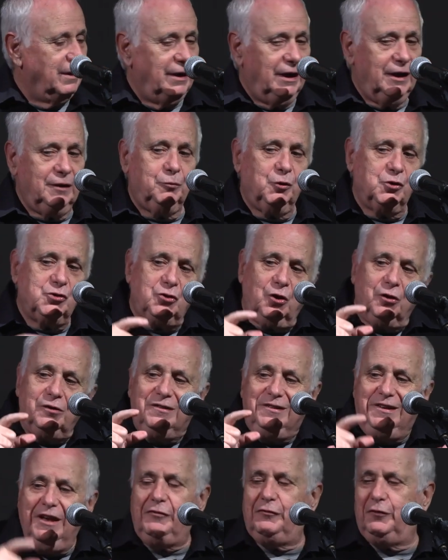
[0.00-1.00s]
it was
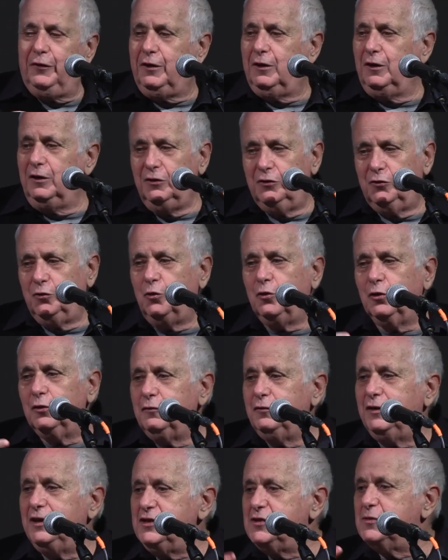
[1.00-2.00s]
not difficult to
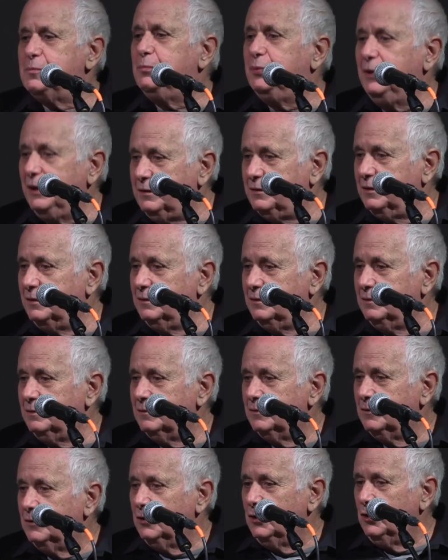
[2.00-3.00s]
convince
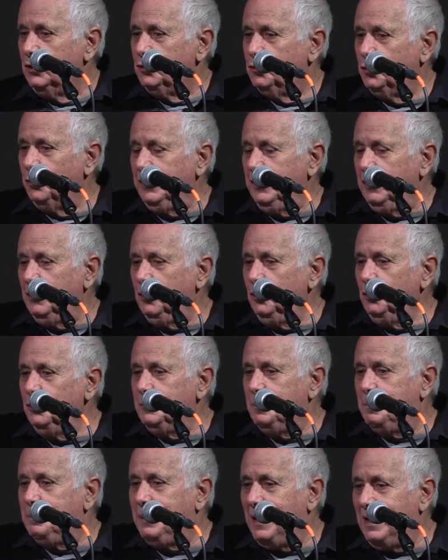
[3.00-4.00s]
Britain to
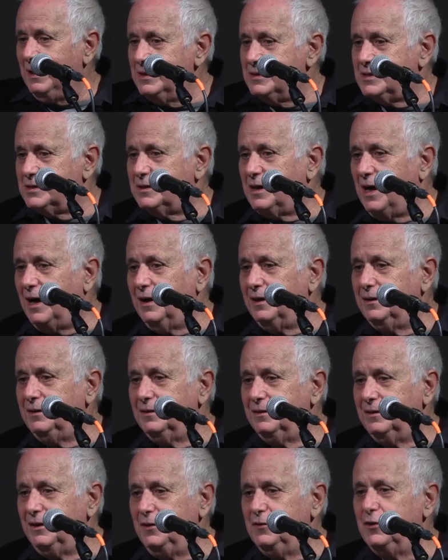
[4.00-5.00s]
include
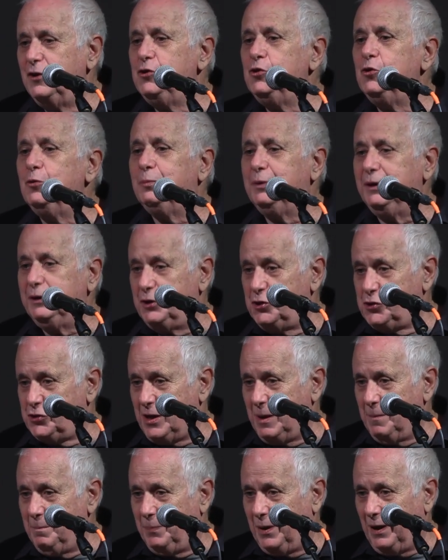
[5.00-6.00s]
Palestine in the new British
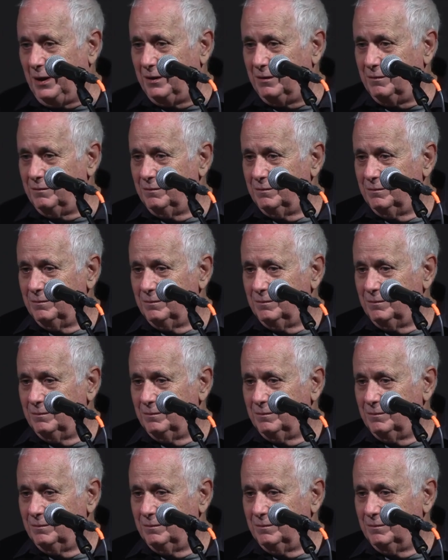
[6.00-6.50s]
Empire.